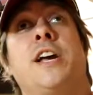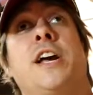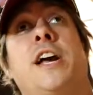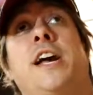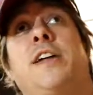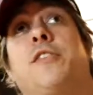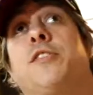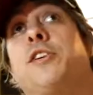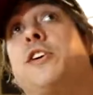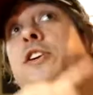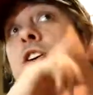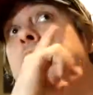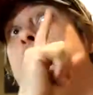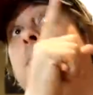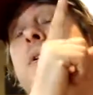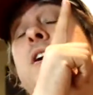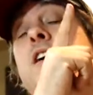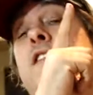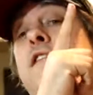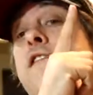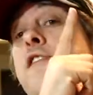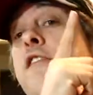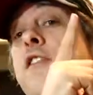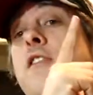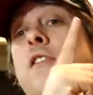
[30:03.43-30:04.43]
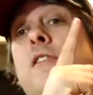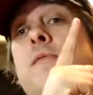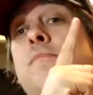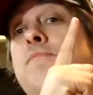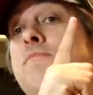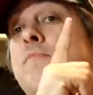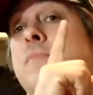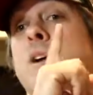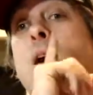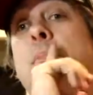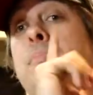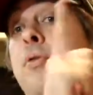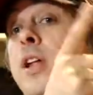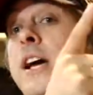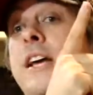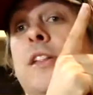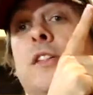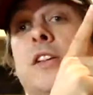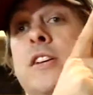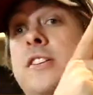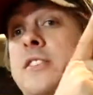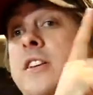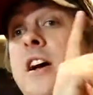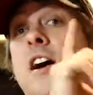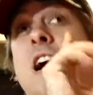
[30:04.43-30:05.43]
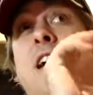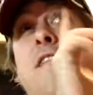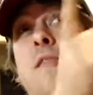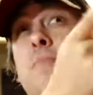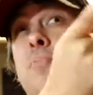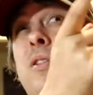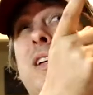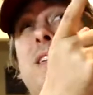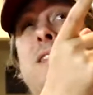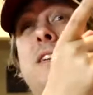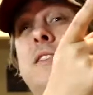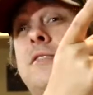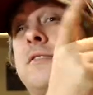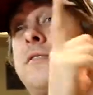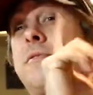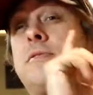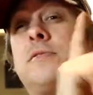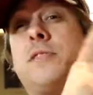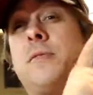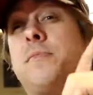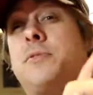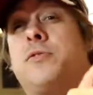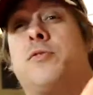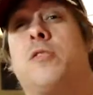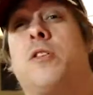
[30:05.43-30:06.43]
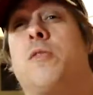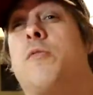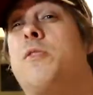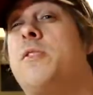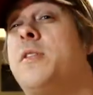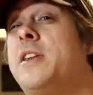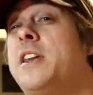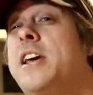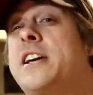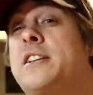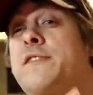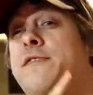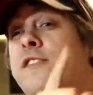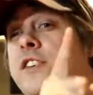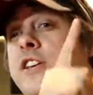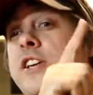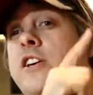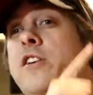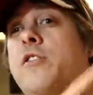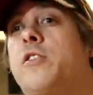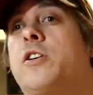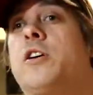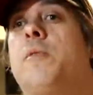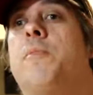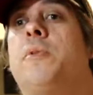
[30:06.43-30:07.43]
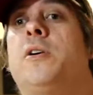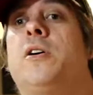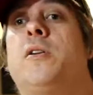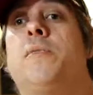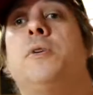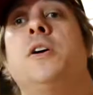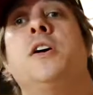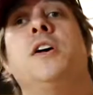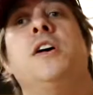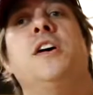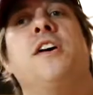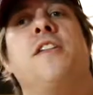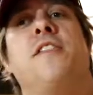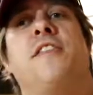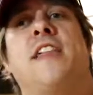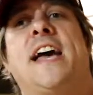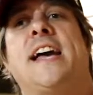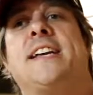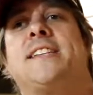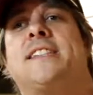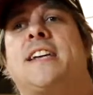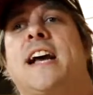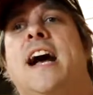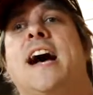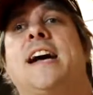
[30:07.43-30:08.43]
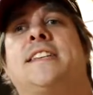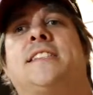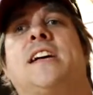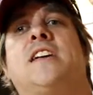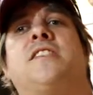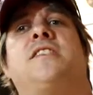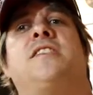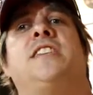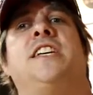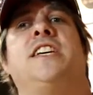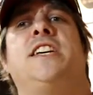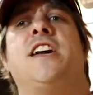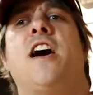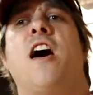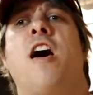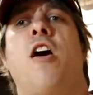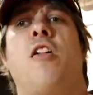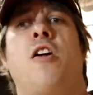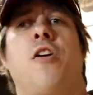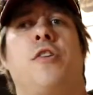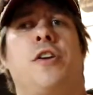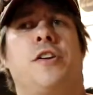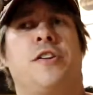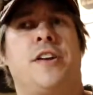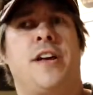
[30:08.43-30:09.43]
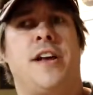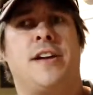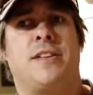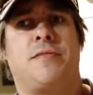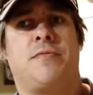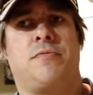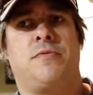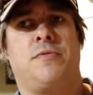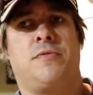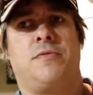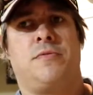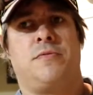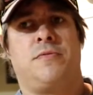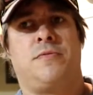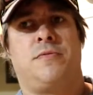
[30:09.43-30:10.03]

And look up here for a playlist. I'll have a playlist of some sort with the next video coming up. Thanks, guys. I'll see y'all on the next one.